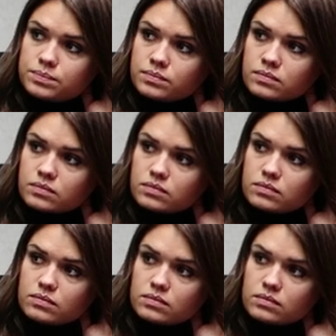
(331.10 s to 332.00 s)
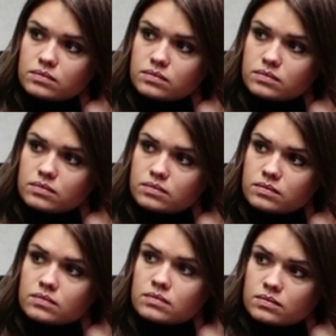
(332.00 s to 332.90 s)

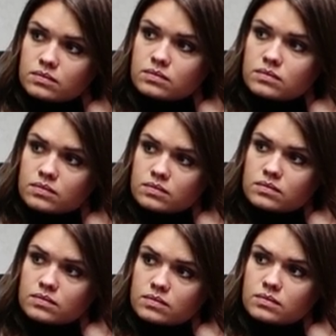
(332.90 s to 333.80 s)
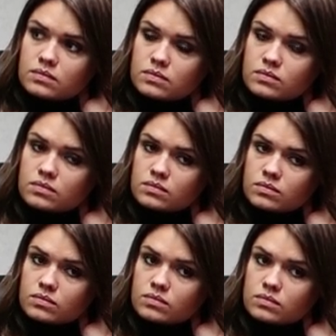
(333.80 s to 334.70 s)

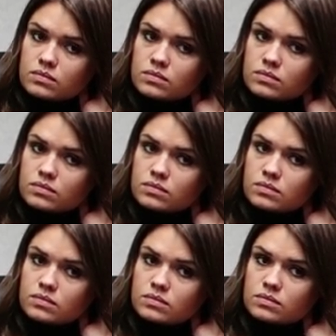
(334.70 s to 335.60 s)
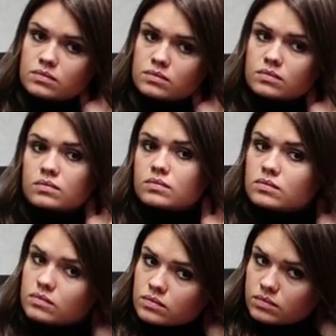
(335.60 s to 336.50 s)

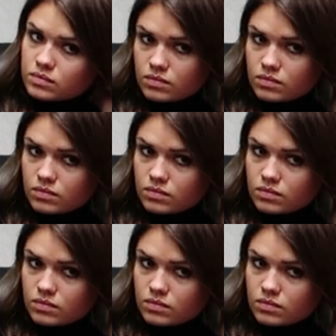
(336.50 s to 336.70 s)
(not speaking)